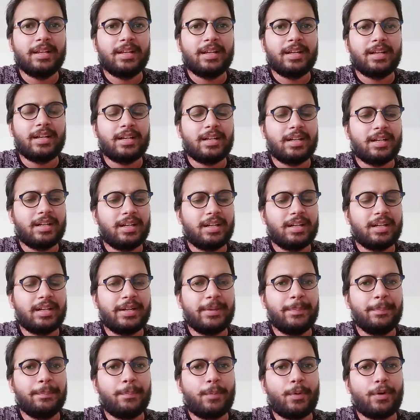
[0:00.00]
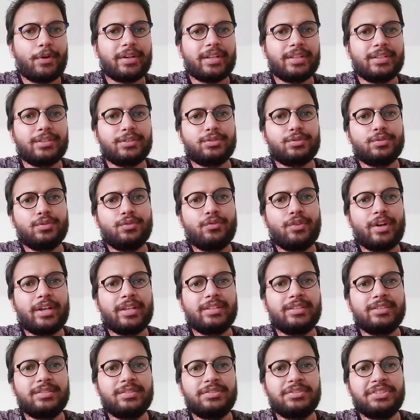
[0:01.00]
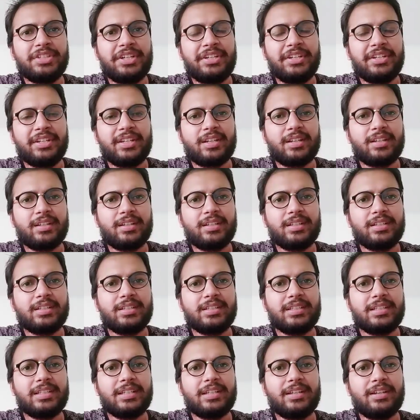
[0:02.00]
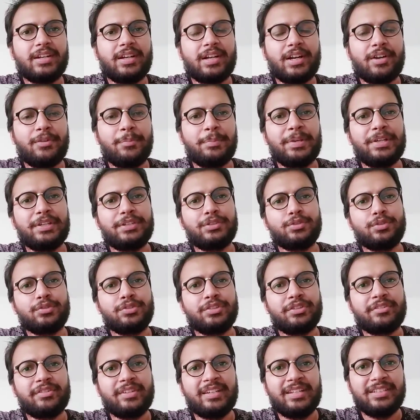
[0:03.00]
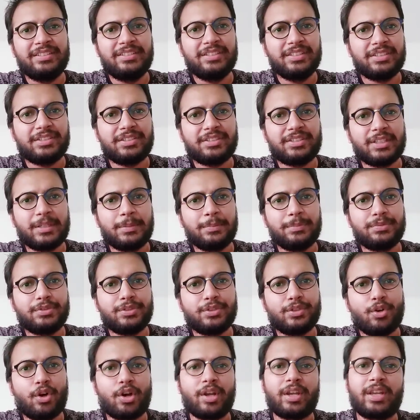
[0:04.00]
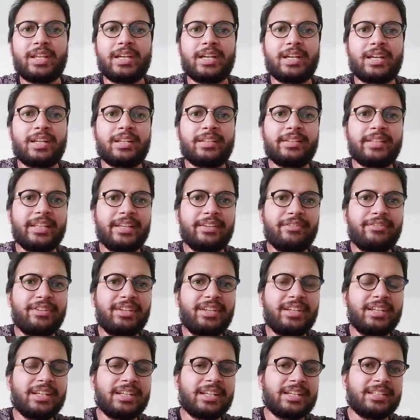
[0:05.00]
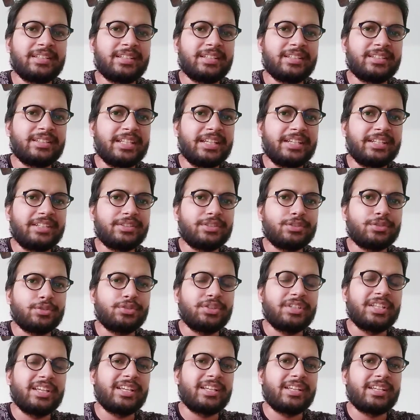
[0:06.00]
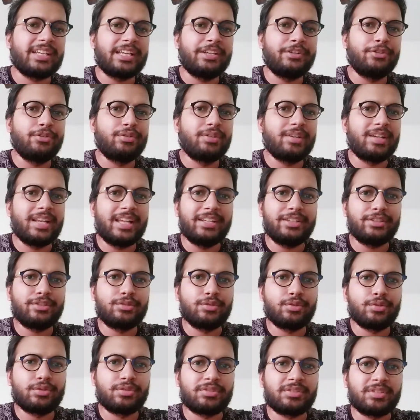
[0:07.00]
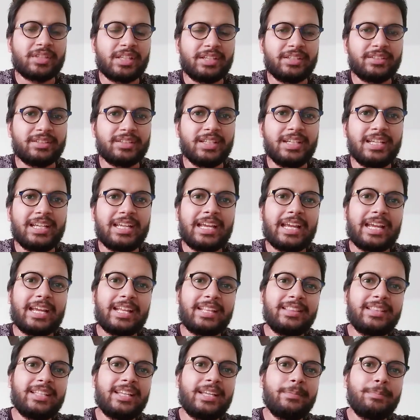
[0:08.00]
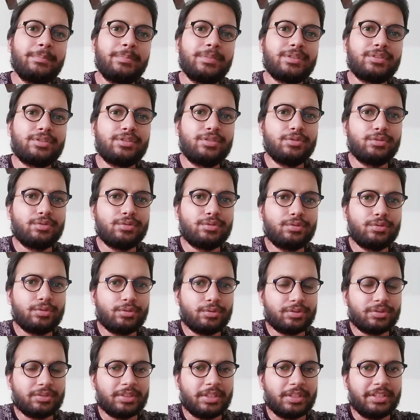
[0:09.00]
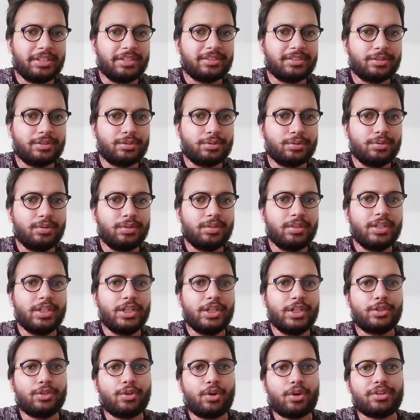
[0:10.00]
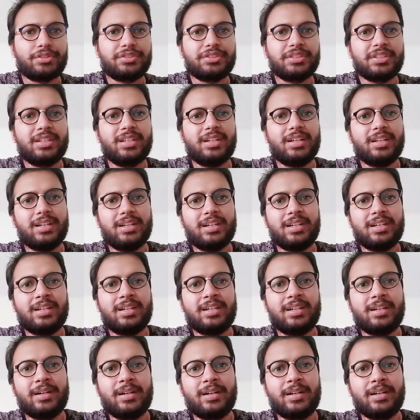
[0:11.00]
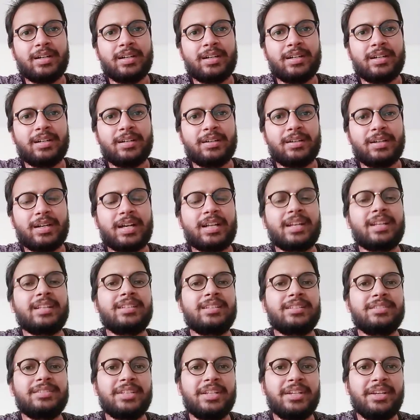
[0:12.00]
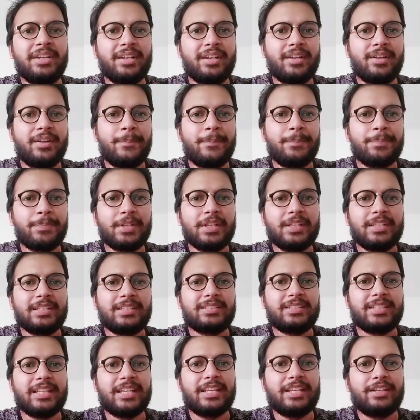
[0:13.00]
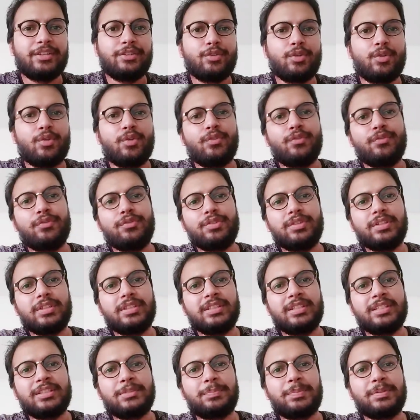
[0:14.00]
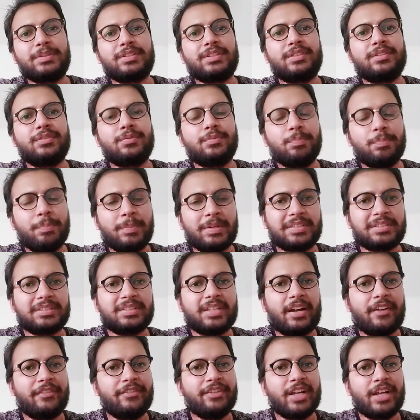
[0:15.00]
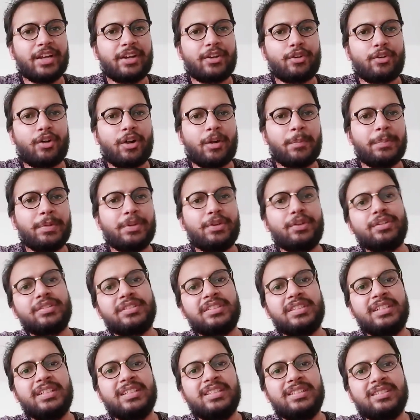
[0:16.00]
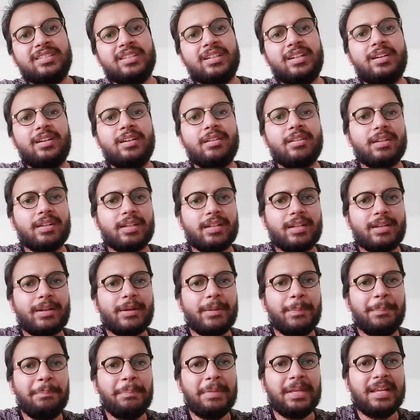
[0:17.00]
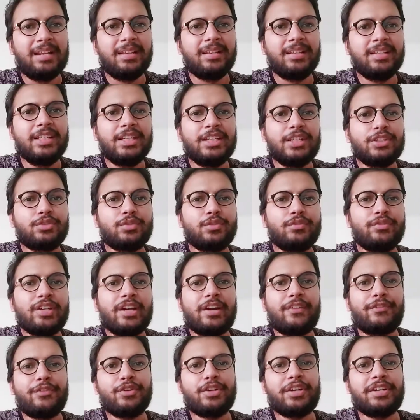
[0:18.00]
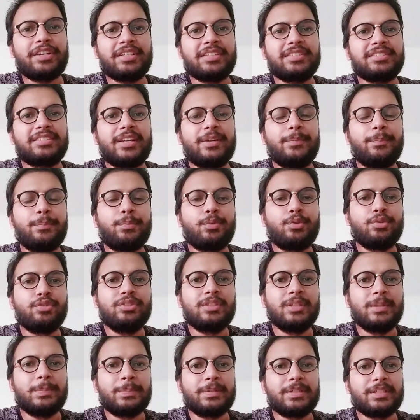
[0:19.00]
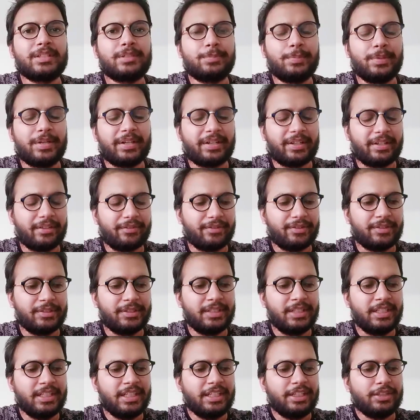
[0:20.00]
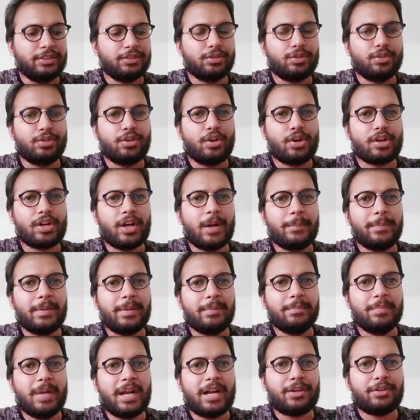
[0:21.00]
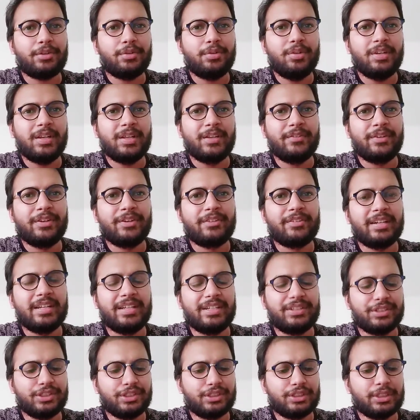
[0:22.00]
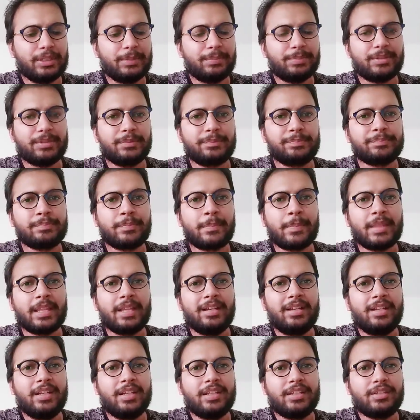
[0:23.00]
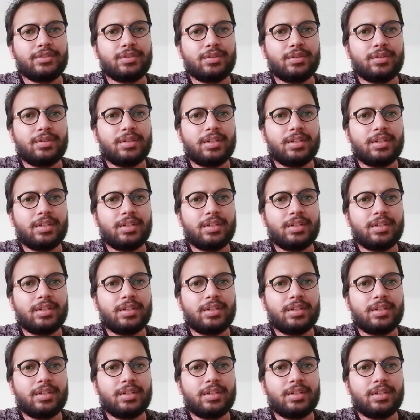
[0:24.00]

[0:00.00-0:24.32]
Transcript: importance to one gender based on the religious terms, calling her Devi and other things, so they can utilize those things and then misuse those things to torture another gender, saying no, this person must have done wrong because he is a male. So we have to understand both the perspective. So now coming back to live-in relationships. So